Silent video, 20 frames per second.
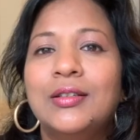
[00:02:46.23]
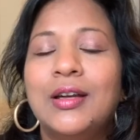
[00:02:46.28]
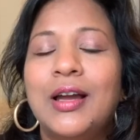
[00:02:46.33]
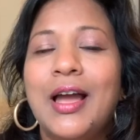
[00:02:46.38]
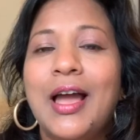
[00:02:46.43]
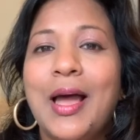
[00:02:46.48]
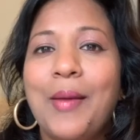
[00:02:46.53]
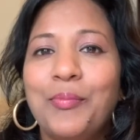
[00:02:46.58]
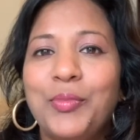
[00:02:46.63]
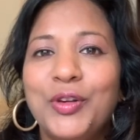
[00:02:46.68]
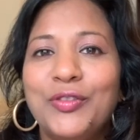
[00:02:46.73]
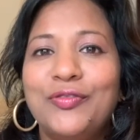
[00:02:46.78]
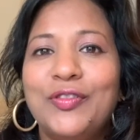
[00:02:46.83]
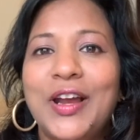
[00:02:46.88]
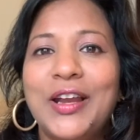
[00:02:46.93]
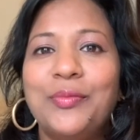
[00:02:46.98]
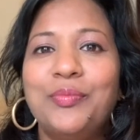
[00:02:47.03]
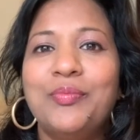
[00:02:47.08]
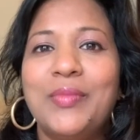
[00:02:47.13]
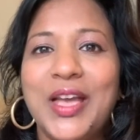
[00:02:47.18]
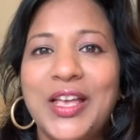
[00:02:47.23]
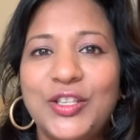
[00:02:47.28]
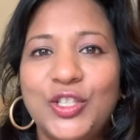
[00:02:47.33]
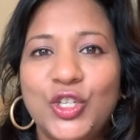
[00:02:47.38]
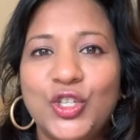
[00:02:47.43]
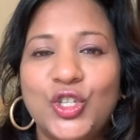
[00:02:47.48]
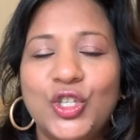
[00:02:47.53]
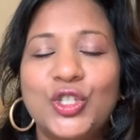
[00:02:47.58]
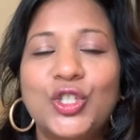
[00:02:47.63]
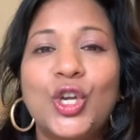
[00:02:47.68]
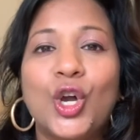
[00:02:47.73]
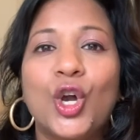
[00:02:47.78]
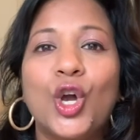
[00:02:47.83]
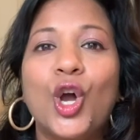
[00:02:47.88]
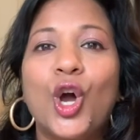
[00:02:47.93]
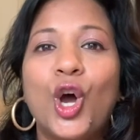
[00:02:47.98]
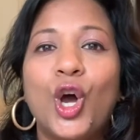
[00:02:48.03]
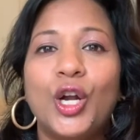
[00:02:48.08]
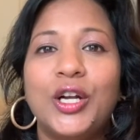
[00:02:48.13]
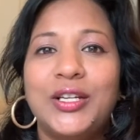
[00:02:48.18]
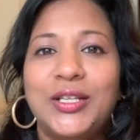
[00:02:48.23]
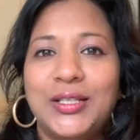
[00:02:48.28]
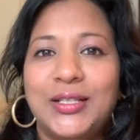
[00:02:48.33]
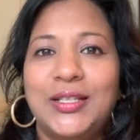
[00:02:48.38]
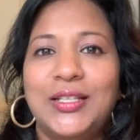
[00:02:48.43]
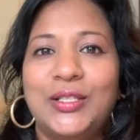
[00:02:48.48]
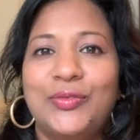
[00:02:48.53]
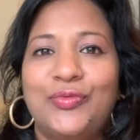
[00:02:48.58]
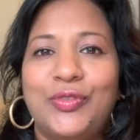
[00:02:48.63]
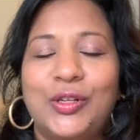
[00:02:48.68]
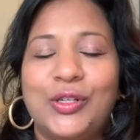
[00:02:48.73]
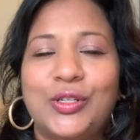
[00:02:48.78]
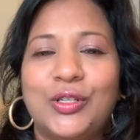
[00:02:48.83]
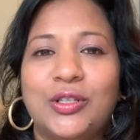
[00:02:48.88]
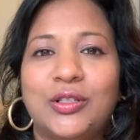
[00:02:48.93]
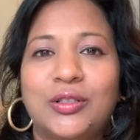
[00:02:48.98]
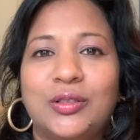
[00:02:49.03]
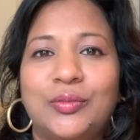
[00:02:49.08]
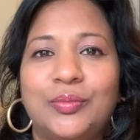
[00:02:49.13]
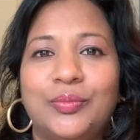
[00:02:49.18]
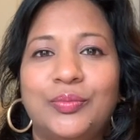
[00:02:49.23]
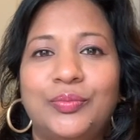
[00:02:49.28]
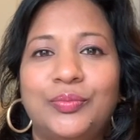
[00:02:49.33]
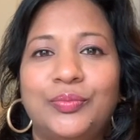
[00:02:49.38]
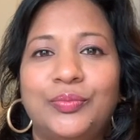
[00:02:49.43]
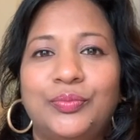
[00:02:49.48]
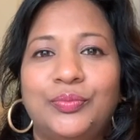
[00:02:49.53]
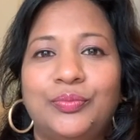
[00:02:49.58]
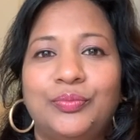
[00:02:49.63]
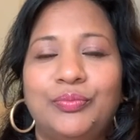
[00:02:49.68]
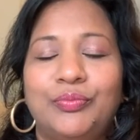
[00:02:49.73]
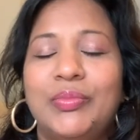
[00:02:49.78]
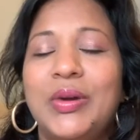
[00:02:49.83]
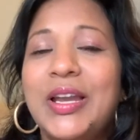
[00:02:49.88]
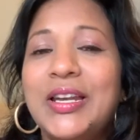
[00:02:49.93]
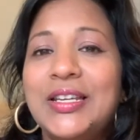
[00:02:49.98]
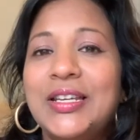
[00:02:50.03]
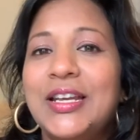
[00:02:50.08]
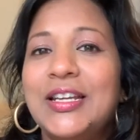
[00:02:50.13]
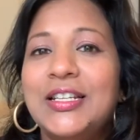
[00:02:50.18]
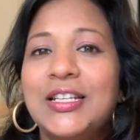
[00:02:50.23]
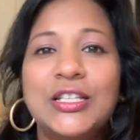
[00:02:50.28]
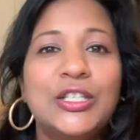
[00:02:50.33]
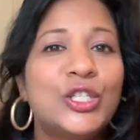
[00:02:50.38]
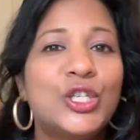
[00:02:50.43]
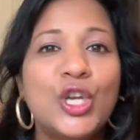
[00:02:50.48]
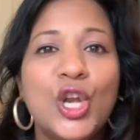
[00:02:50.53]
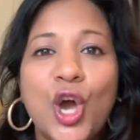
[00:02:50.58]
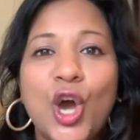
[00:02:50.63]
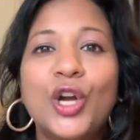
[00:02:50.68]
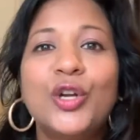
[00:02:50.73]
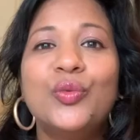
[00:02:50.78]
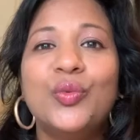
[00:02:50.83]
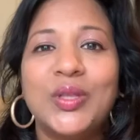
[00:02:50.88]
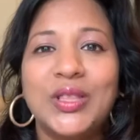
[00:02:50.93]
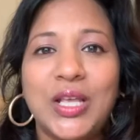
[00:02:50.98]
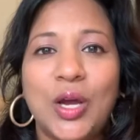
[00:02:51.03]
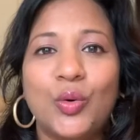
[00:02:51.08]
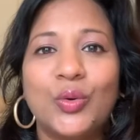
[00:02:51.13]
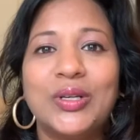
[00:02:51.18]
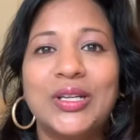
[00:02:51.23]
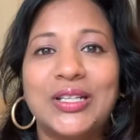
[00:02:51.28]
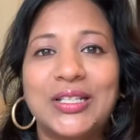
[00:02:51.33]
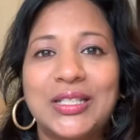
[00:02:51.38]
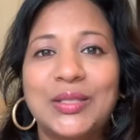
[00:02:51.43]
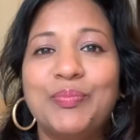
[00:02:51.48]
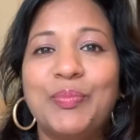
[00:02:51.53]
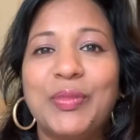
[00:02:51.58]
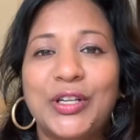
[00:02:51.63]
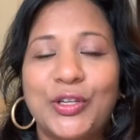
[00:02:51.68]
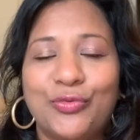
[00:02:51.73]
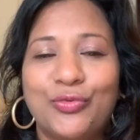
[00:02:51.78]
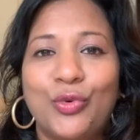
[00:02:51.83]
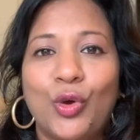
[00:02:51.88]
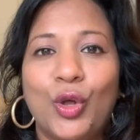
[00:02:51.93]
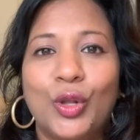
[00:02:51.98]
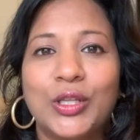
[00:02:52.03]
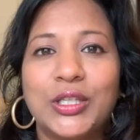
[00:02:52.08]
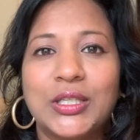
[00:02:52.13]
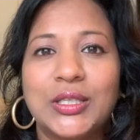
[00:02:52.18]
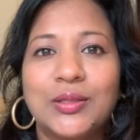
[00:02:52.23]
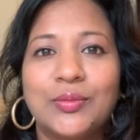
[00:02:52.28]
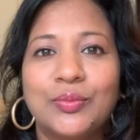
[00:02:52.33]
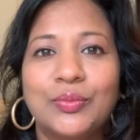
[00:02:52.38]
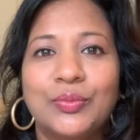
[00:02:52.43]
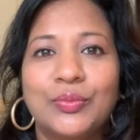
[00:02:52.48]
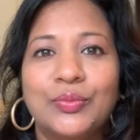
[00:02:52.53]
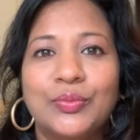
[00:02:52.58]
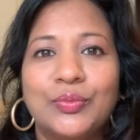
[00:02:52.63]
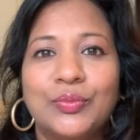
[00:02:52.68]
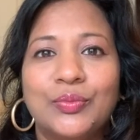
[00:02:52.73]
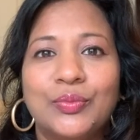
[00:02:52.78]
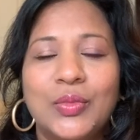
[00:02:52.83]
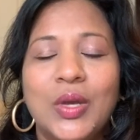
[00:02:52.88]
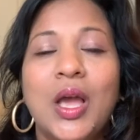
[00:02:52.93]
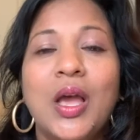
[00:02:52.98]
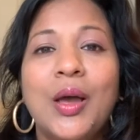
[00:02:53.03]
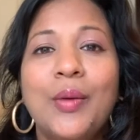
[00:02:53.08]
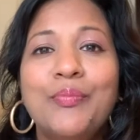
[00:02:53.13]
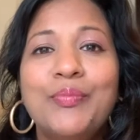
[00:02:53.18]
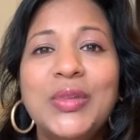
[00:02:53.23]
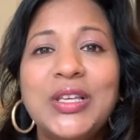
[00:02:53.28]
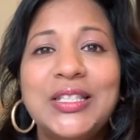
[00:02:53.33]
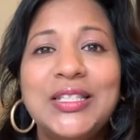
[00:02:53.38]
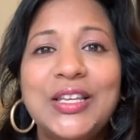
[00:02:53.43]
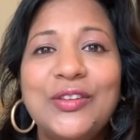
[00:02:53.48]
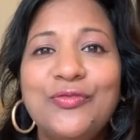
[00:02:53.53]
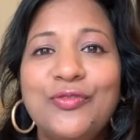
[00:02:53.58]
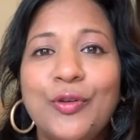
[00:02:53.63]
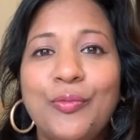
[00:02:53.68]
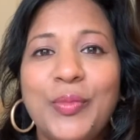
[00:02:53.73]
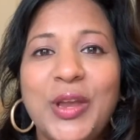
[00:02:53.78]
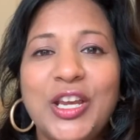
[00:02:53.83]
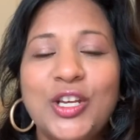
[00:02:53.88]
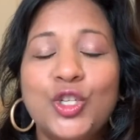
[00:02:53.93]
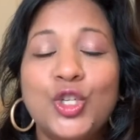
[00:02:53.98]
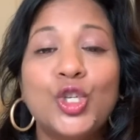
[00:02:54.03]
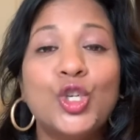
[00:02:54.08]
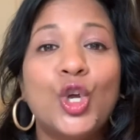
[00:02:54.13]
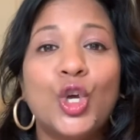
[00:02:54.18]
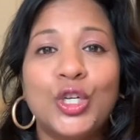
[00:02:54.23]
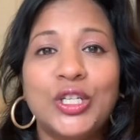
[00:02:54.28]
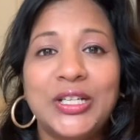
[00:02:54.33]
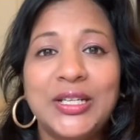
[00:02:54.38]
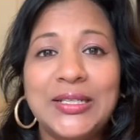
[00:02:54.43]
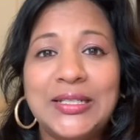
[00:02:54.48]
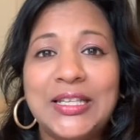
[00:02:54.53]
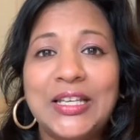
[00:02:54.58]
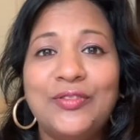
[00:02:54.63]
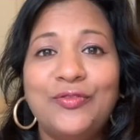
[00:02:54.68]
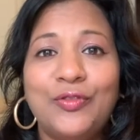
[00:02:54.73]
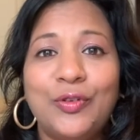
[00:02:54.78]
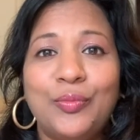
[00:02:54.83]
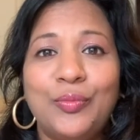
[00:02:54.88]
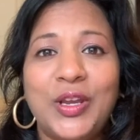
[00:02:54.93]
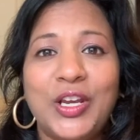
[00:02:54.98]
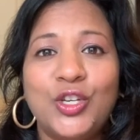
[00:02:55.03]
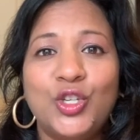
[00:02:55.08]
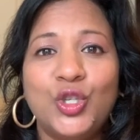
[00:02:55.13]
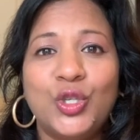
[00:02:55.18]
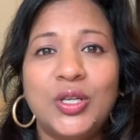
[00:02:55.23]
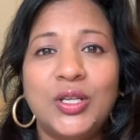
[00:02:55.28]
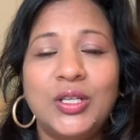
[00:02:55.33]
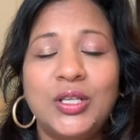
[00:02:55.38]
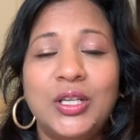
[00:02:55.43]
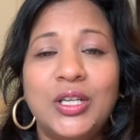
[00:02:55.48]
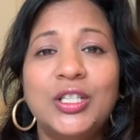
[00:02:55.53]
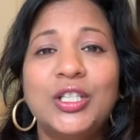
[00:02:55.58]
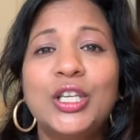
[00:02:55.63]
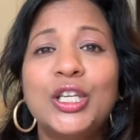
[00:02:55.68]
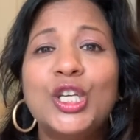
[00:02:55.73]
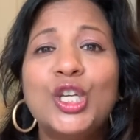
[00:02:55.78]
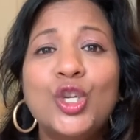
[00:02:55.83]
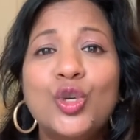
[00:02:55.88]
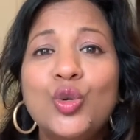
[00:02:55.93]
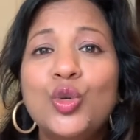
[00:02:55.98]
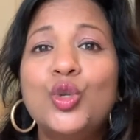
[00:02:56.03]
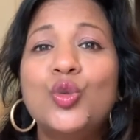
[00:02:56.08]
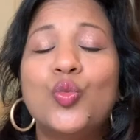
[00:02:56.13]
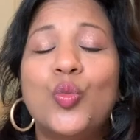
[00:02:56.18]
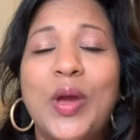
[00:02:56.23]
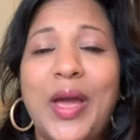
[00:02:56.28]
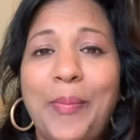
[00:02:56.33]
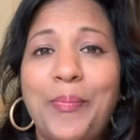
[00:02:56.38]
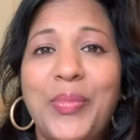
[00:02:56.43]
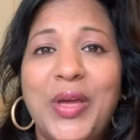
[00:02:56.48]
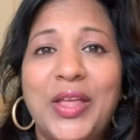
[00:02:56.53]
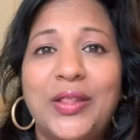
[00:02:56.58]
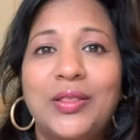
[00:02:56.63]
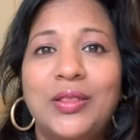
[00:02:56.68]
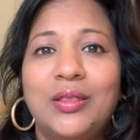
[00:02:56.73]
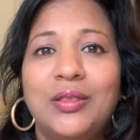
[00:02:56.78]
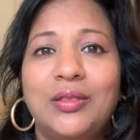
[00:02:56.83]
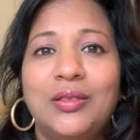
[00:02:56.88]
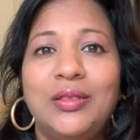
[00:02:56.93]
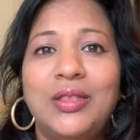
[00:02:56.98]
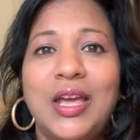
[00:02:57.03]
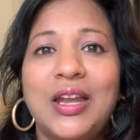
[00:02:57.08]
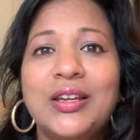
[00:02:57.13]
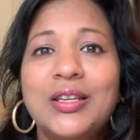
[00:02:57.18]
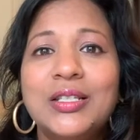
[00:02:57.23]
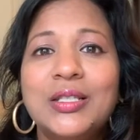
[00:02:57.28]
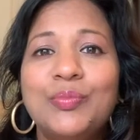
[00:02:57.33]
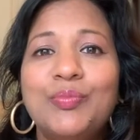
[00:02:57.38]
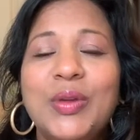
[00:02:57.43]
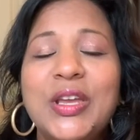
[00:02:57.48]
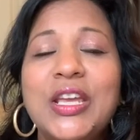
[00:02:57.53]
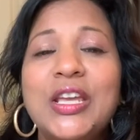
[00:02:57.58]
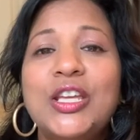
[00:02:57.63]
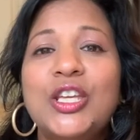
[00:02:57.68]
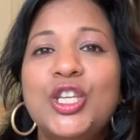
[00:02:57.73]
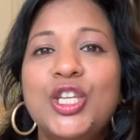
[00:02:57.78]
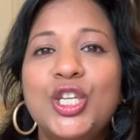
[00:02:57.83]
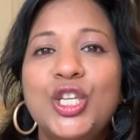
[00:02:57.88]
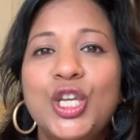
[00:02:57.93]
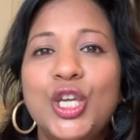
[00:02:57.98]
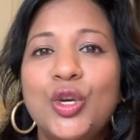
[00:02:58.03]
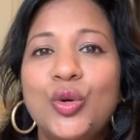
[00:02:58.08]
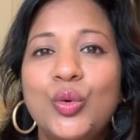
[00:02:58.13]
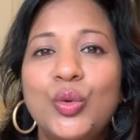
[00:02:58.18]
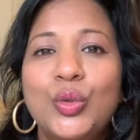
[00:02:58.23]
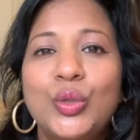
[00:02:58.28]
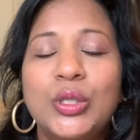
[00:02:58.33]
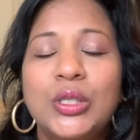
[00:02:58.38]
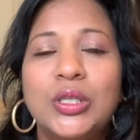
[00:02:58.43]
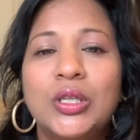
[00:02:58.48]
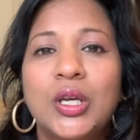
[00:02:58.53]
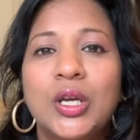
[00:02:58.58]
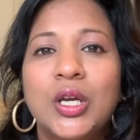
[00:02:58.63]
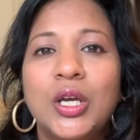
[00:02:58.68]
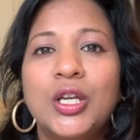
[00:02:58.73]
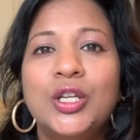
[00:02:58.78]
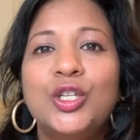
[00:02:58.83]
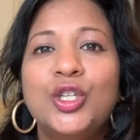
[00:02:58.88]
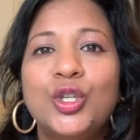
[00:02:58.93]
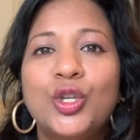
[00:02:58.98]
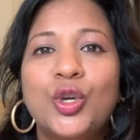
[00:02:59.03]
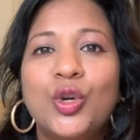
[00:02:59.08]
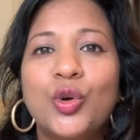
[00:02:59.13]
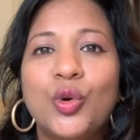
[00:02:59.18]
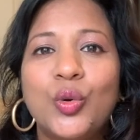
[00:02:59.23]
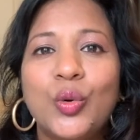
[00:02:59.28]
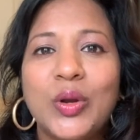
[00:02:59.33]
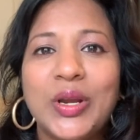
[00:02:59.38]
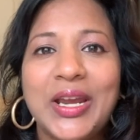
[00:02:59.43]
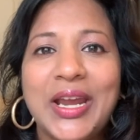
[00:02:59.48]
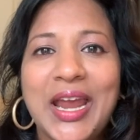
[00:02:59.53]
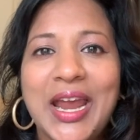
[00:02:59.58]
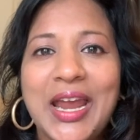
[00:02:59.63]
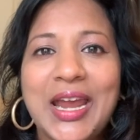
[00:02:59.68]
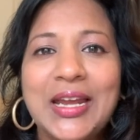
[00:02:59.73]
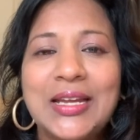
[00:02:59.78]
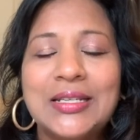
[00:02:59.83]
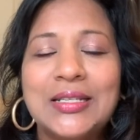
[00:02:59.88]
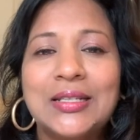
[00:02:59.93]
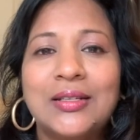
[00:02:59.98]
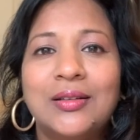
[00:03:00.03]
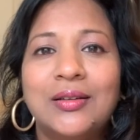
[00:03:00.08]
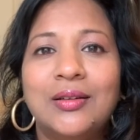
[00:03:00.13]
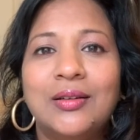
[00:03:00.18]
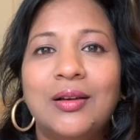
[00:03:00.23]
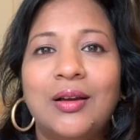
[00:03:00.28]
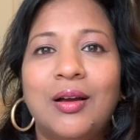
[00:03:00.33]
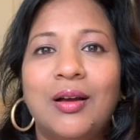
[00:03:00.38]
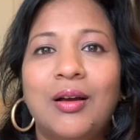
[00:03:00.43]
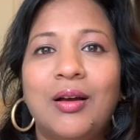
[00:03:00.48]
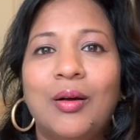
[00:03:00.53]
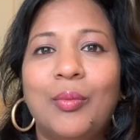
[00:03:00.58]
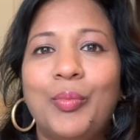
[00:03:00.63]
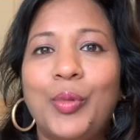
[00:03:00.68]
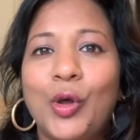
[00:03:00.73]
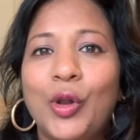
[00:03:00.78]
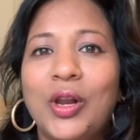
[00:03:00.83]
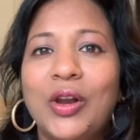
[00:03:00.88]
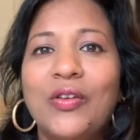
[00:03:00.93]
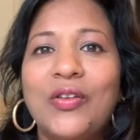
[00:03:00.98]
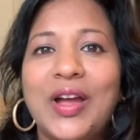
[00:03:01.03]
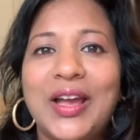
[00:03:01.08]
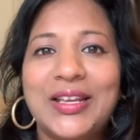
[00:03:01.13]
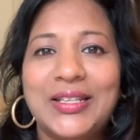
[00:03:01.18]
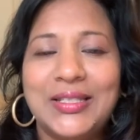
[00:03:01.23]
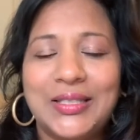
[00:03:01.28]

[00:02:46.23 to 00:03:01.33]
amplified messages are caught in this filter. But it is not without its pitfalls. Misinformation or disinformation is a huge weapon that is being used to create polarized